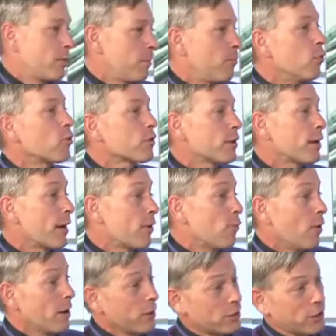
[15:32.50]
the books that I
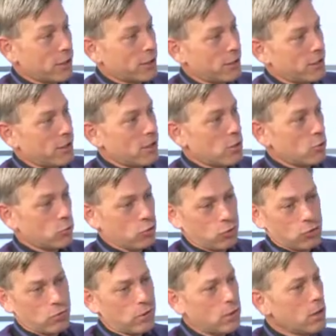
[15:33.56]
wanted to, you know,
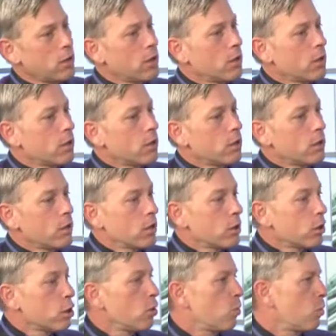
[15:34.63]
do.
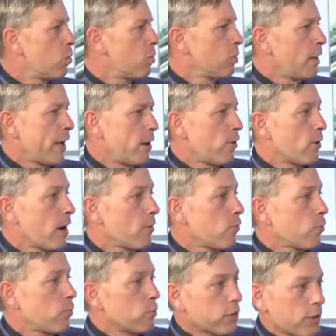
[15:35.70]
Mm. You know, later I
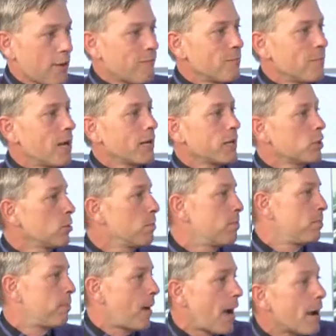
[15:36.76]
saved money to
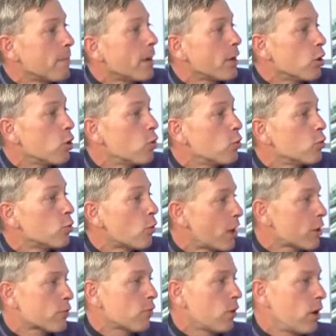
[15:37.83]
buy my own
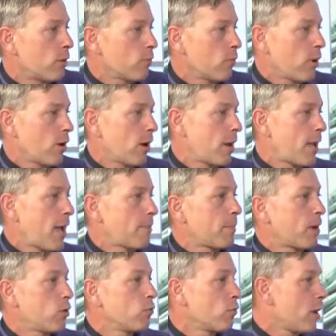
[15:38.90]
restaurant, where I had
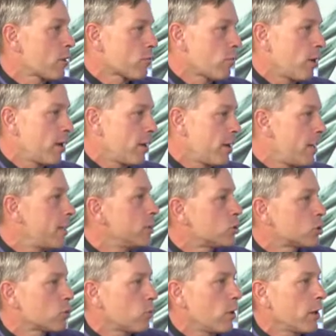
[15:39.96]
my own restaurant at
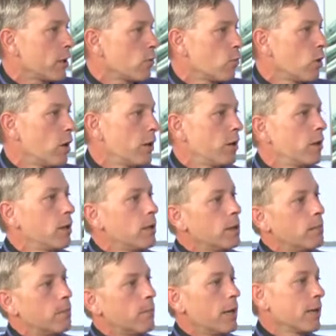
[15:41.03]
age 21.
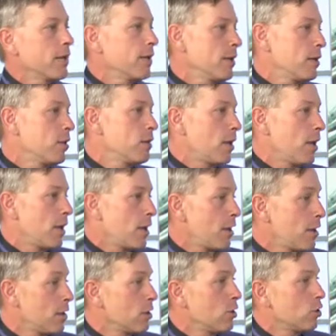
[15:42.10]
Money is
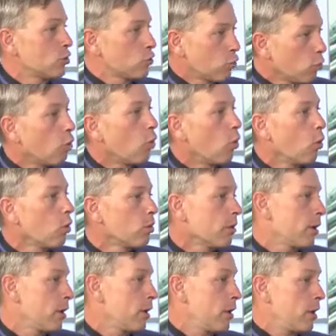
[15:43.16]
a tool,
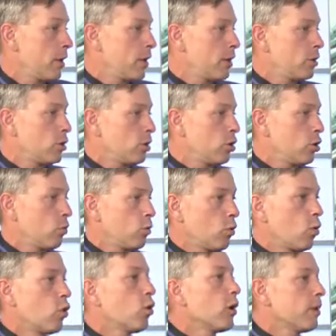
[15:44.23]
and you know,
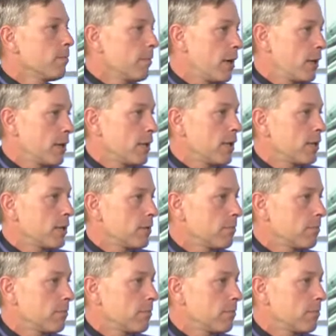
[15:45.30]
earning money